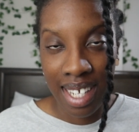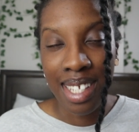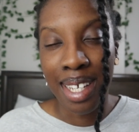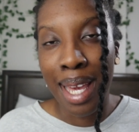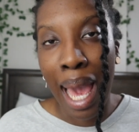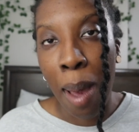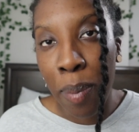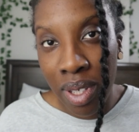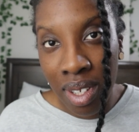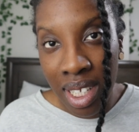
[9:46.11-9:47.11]
is a
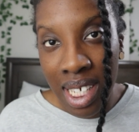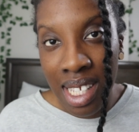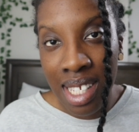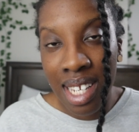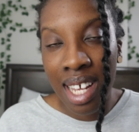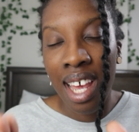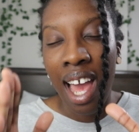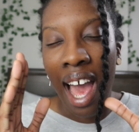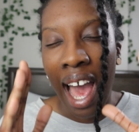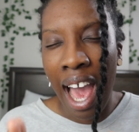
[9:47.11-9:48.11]
capitalist
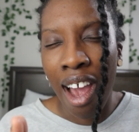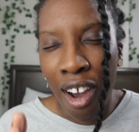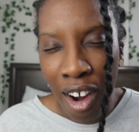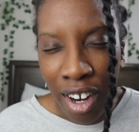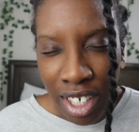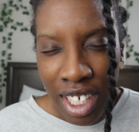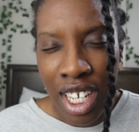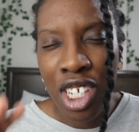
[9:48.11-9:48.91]
at heart.